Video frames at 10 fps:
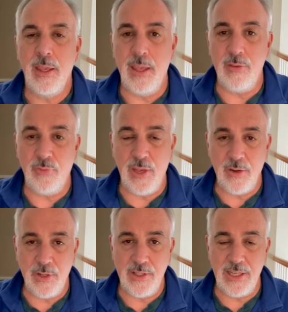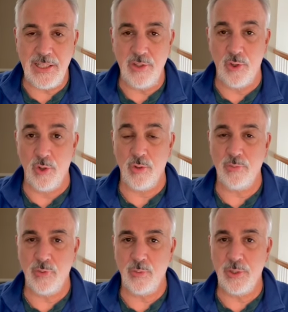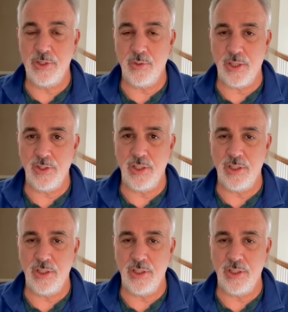If there is any nerve restriction,